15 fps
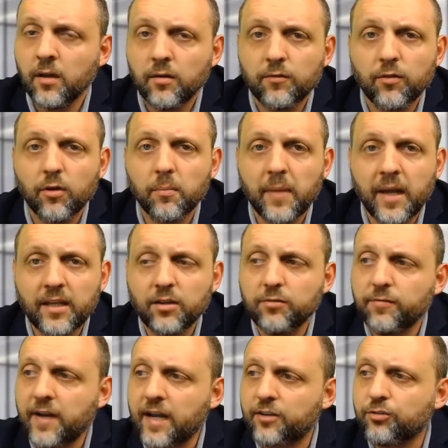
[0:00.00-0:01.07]
for a
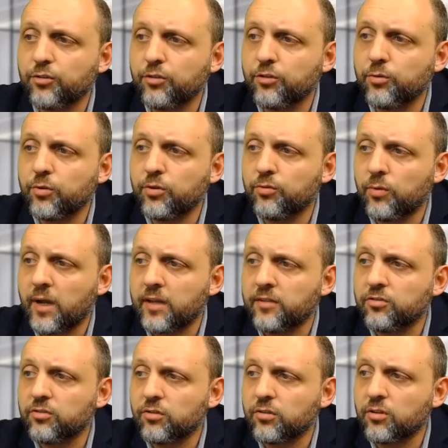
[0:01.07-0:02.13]
manufacturer to address
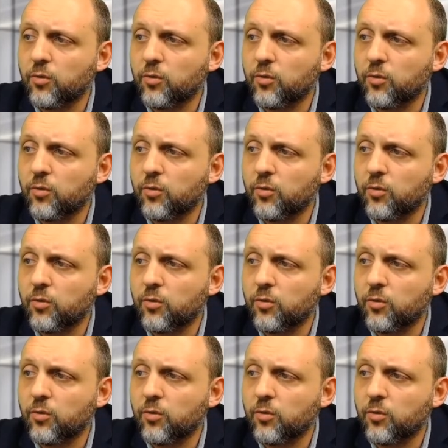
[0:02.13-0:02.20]
certain